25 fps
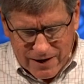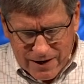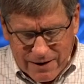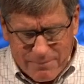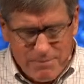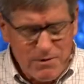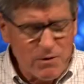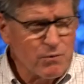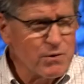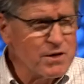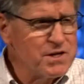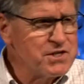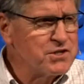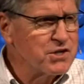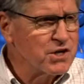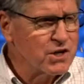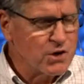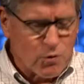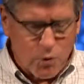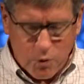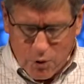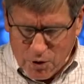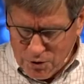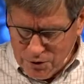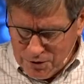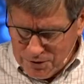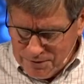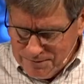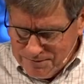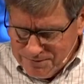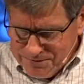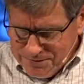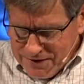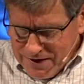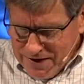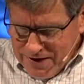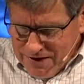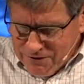Let me read you a quote
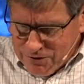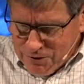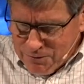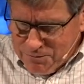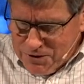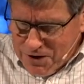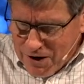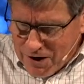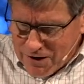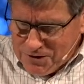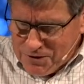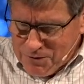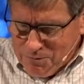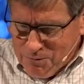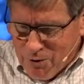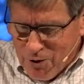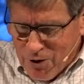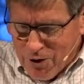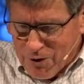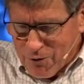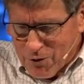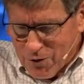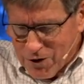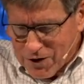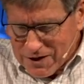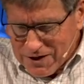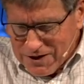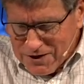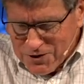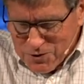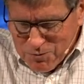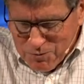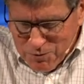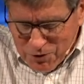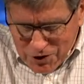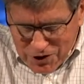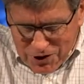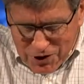from Dr. Mark
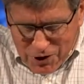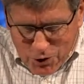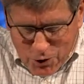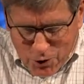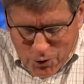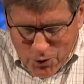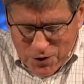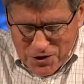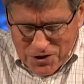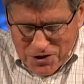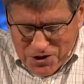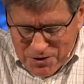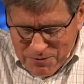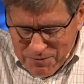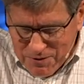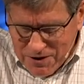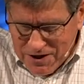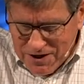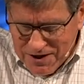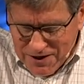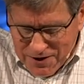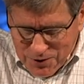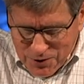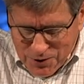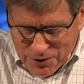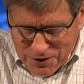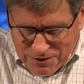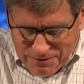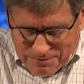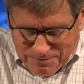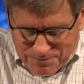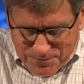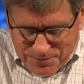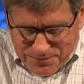Rutland's book, Courage to be Healed.